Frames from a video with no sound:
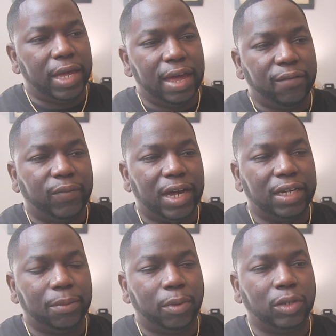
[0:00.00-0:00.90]
can't
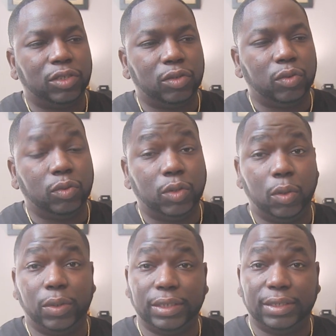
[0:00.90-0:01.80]
find the person who
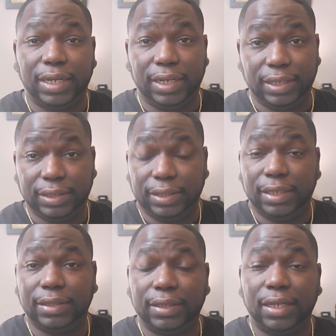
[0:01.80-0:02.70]
told us that it
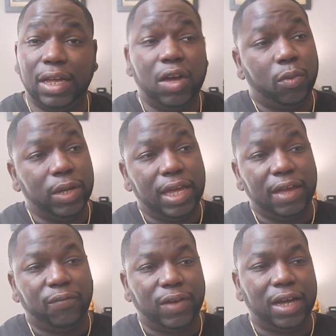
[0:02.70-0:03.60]
exists. We
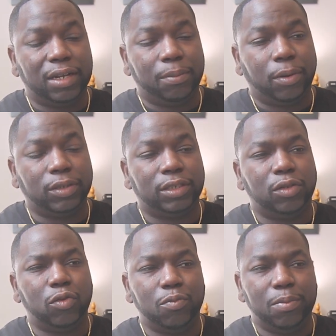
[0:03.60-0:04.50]
can't find the
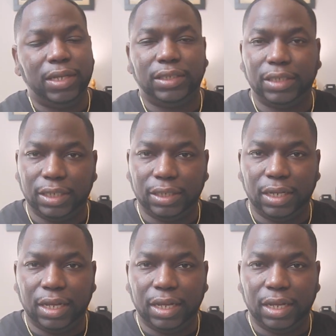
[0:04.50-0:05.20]
person who mentioned